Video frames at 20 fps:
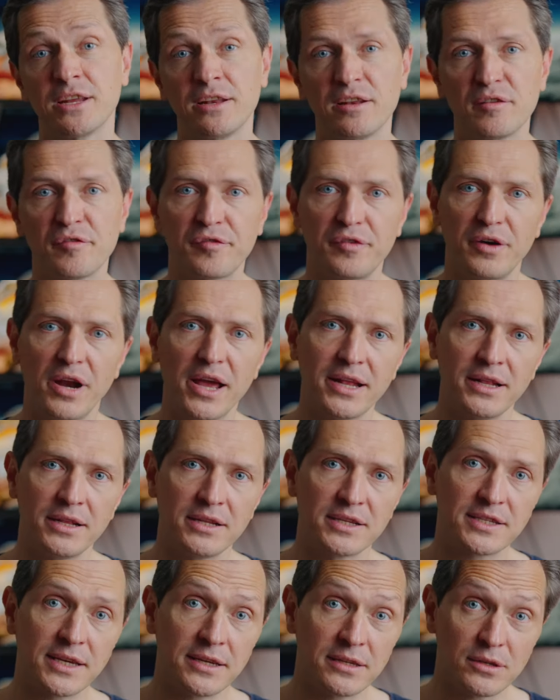and the
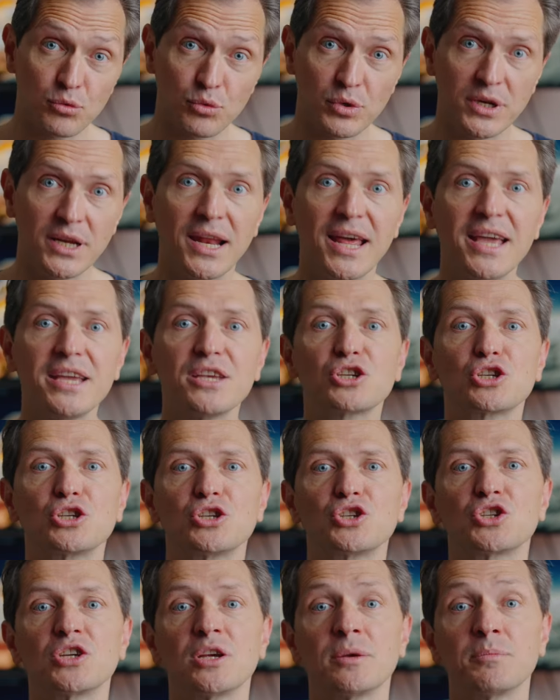friends and the
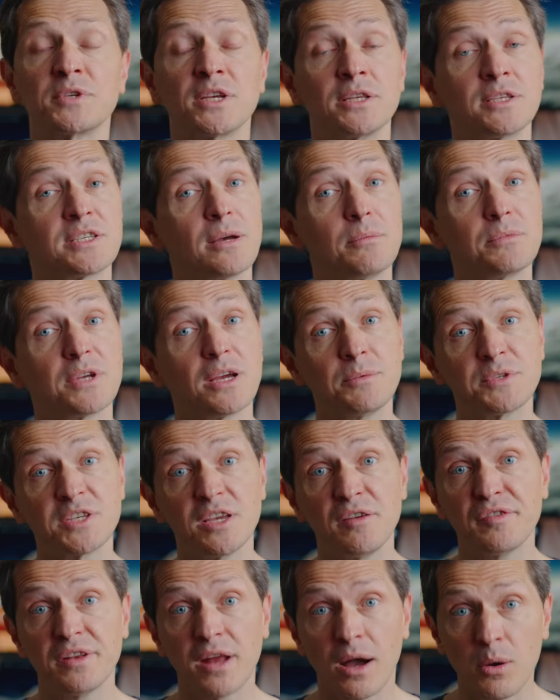relationships and sometimes
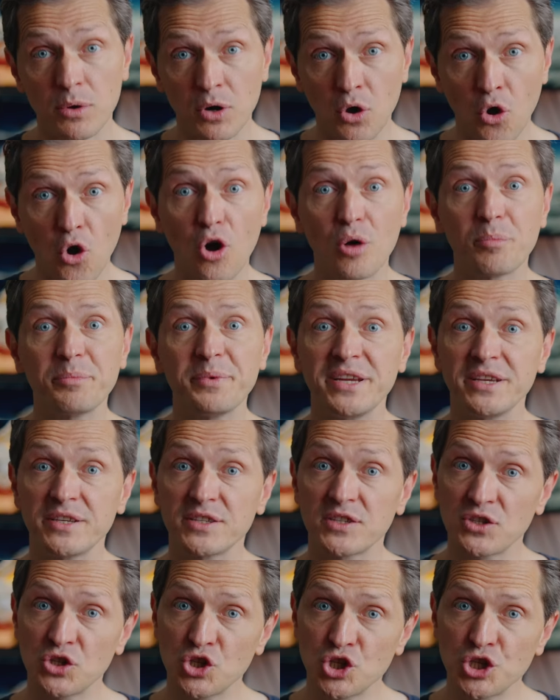even our
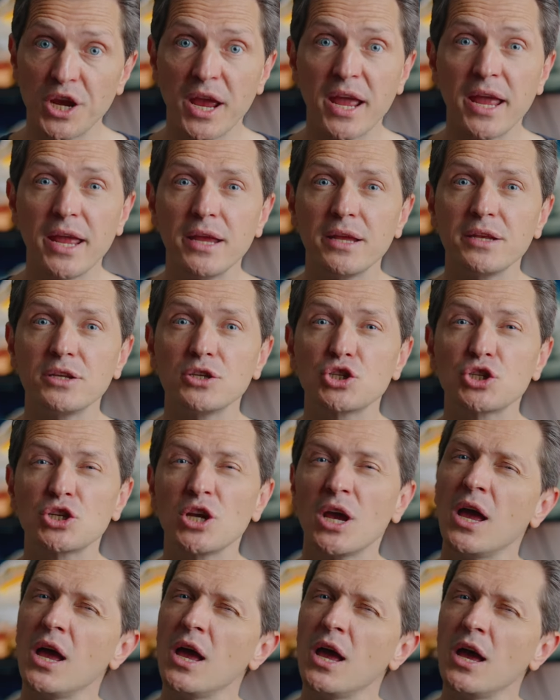hobbies
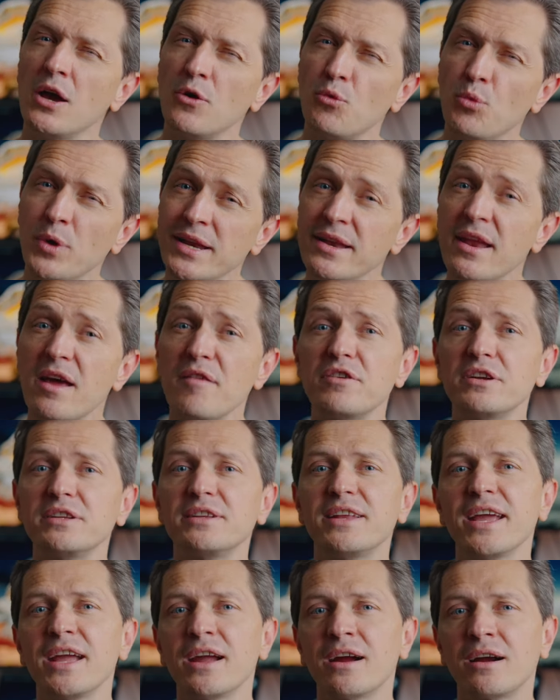change, we never
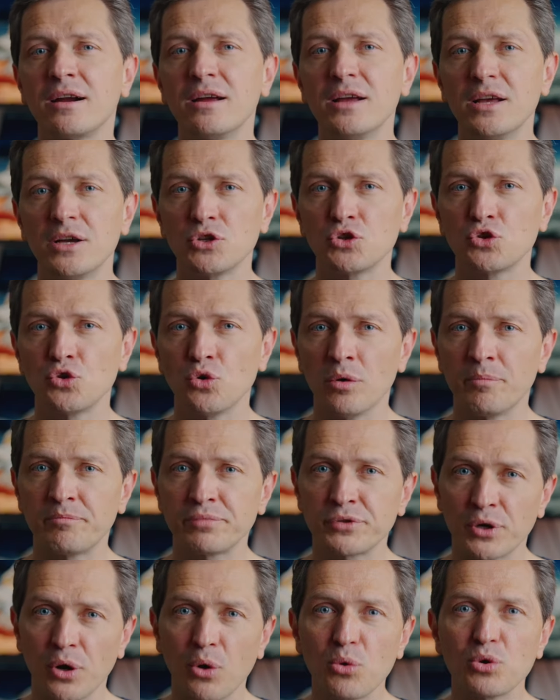dare to
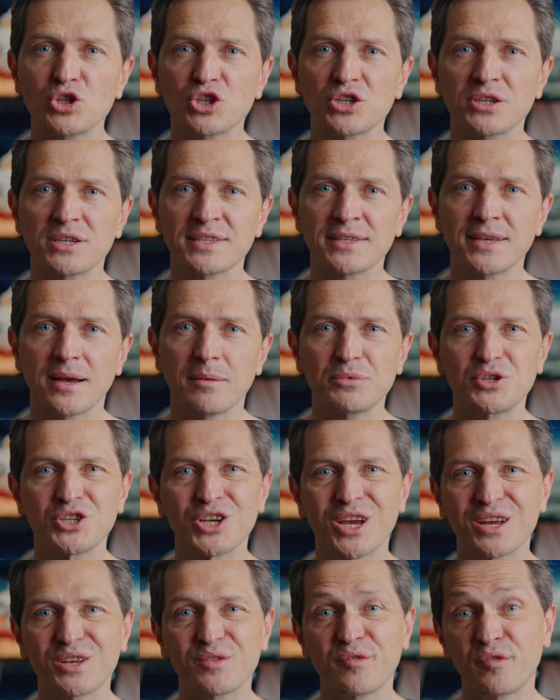approach the
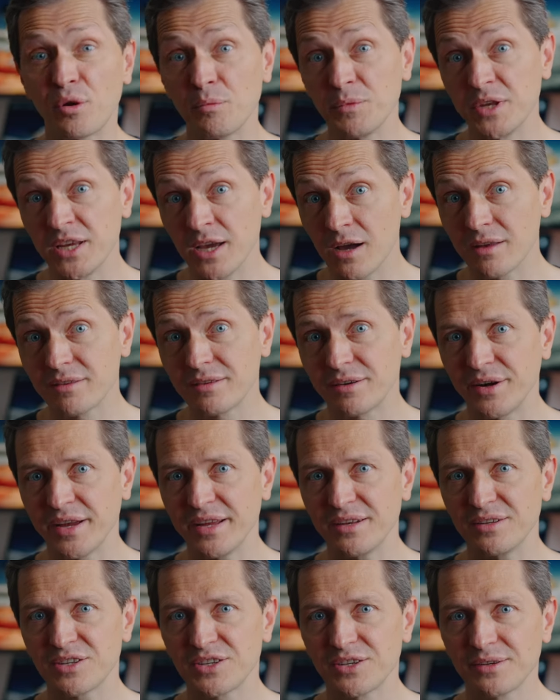subject from the other
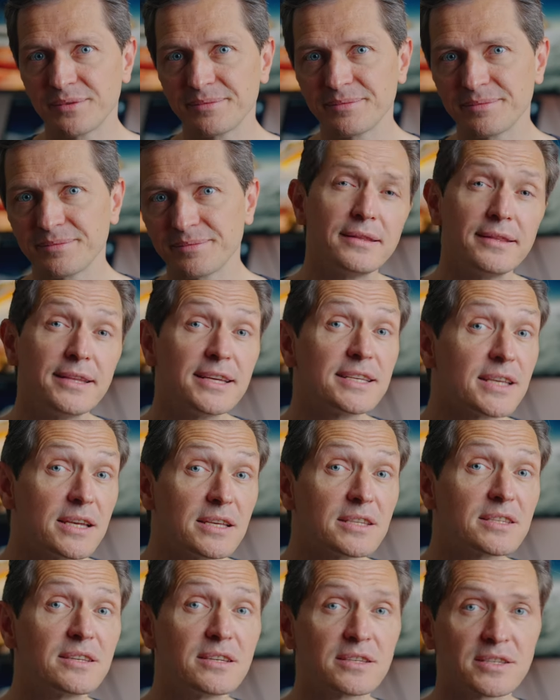end. This
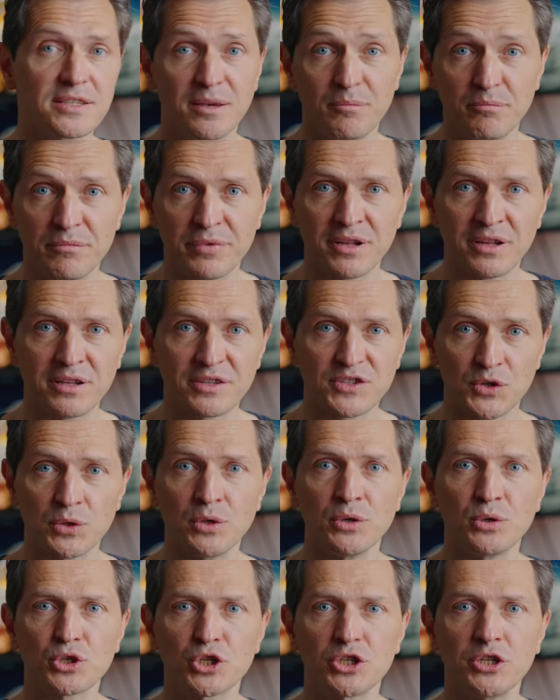is the simple
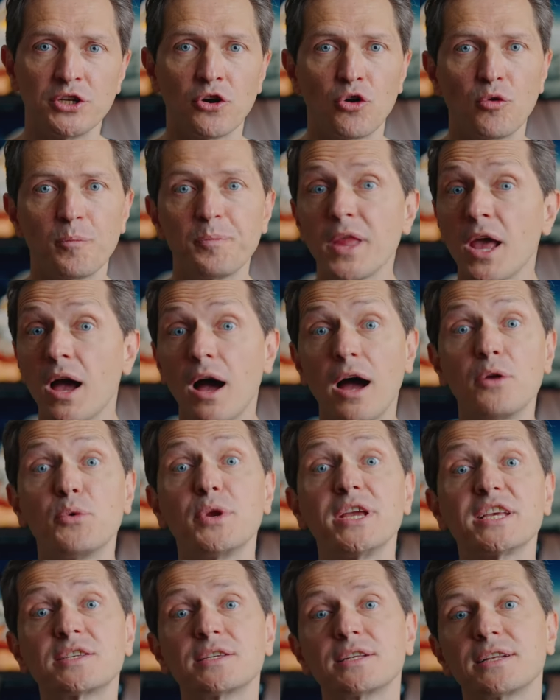solution though. I
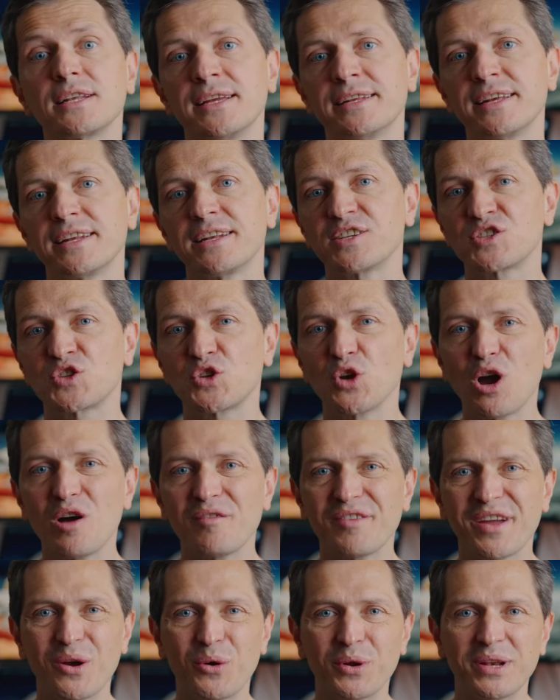recently did a
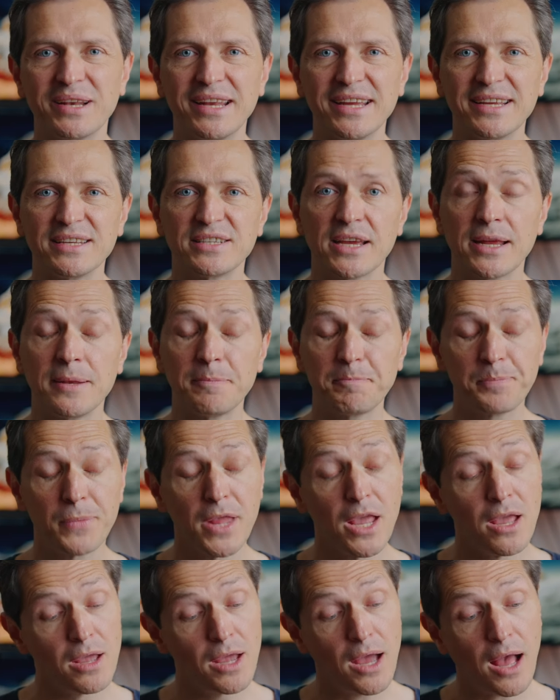survey on LinkedIn
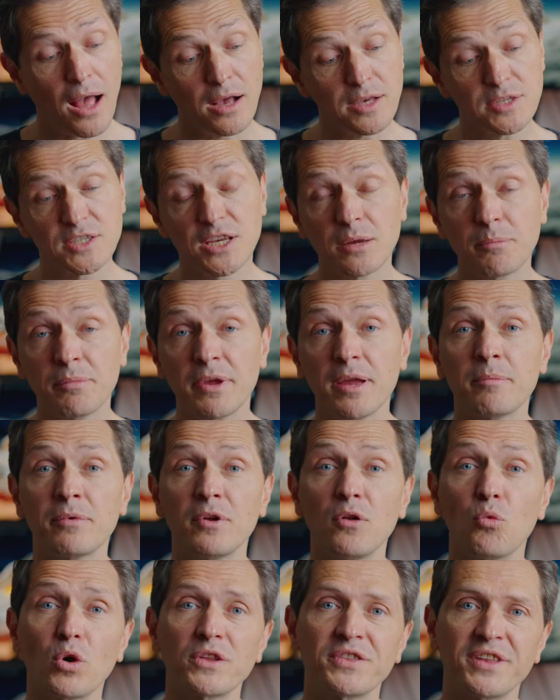asking
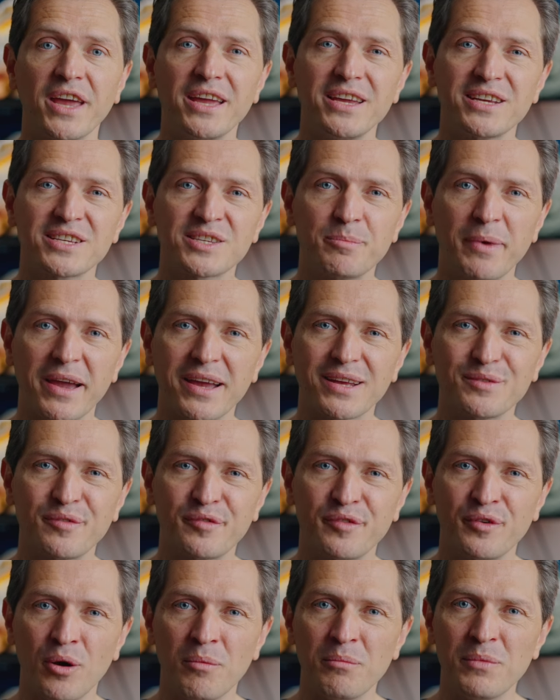people what they expect
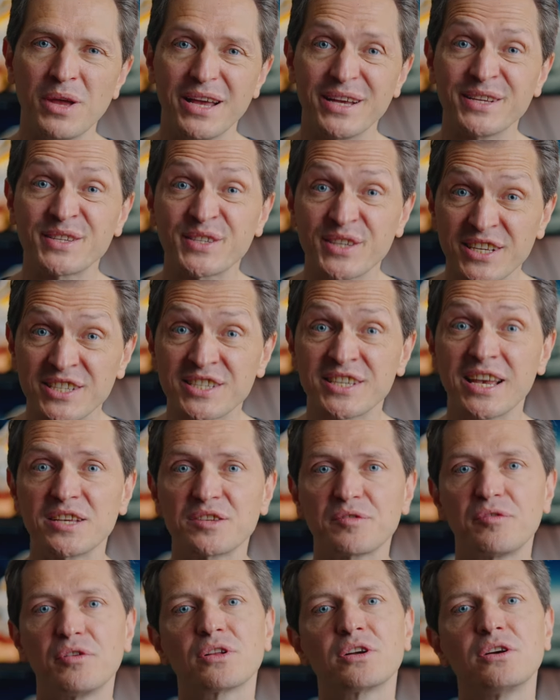from a
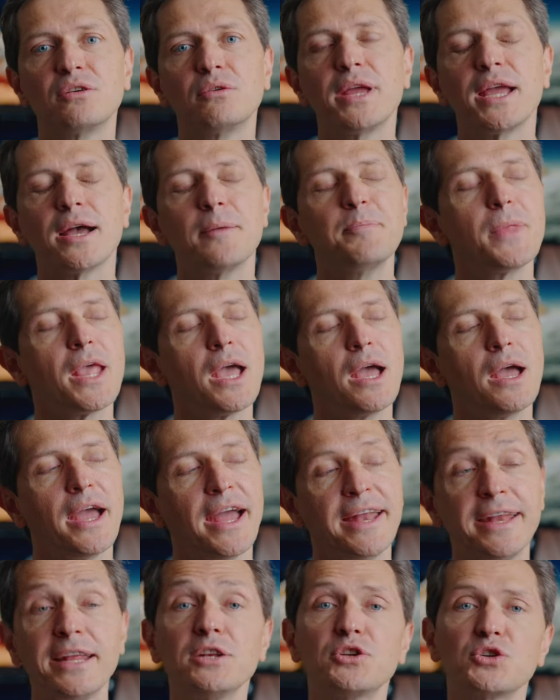successful career.
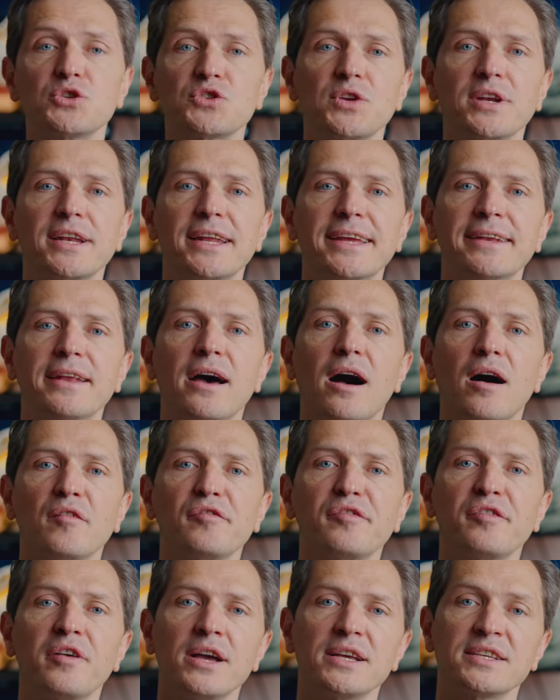And interestingly
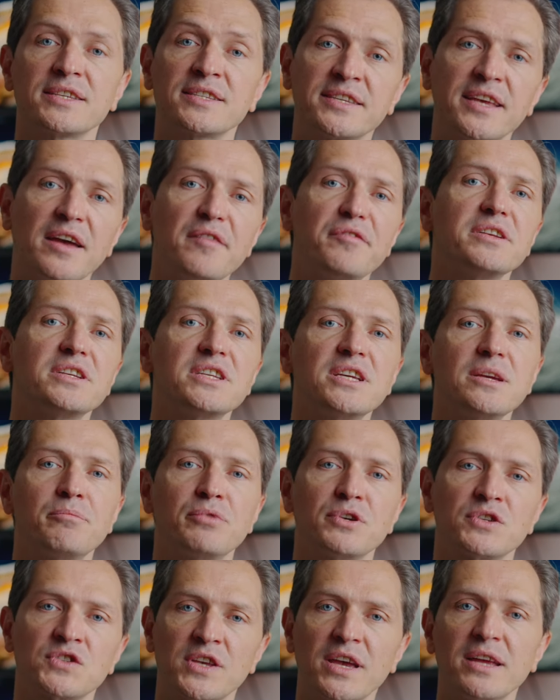enough,
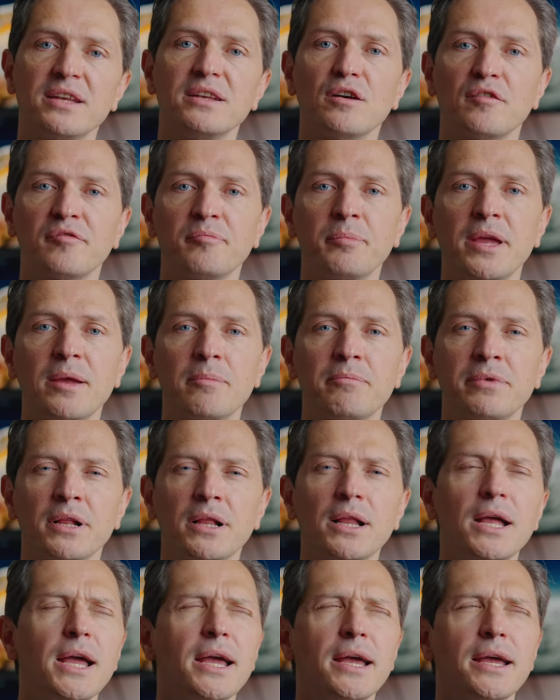70% of
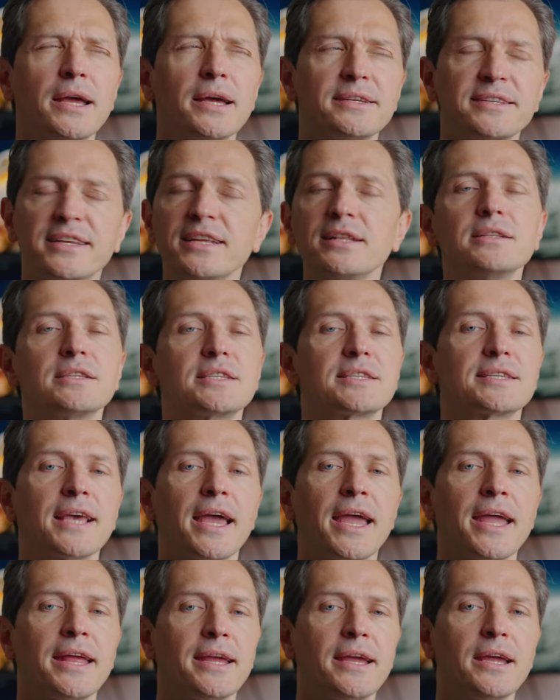people didn't
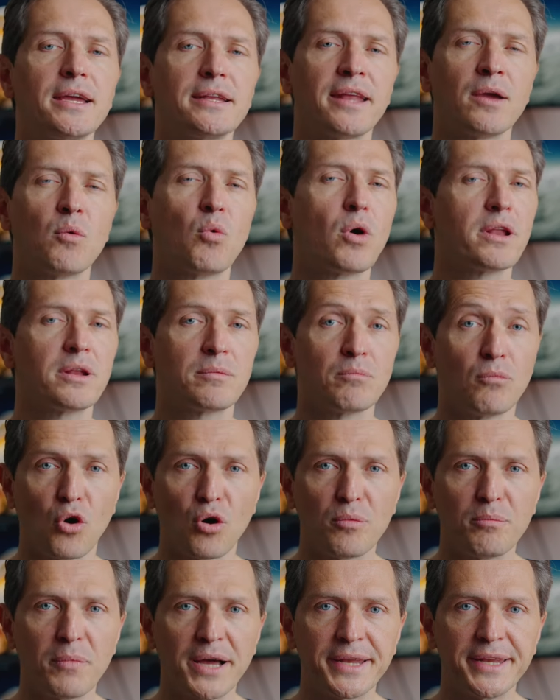say they wanted
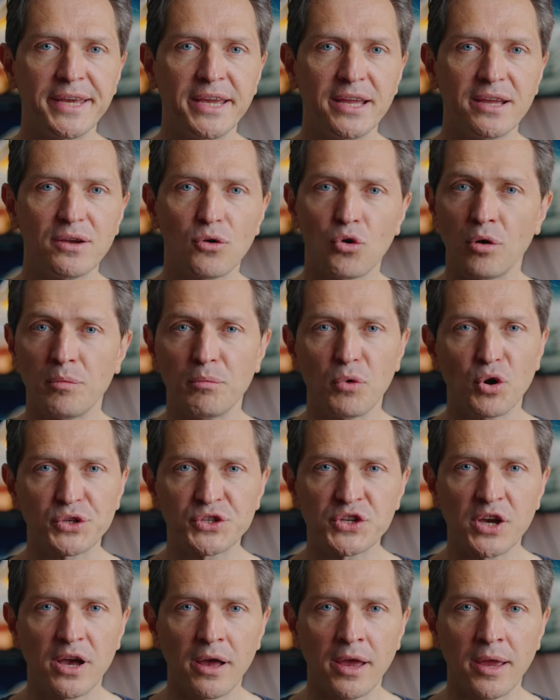more money or more
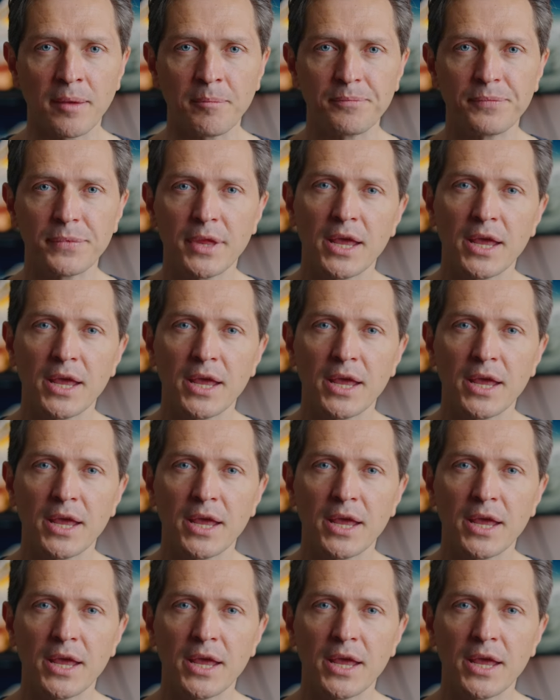time.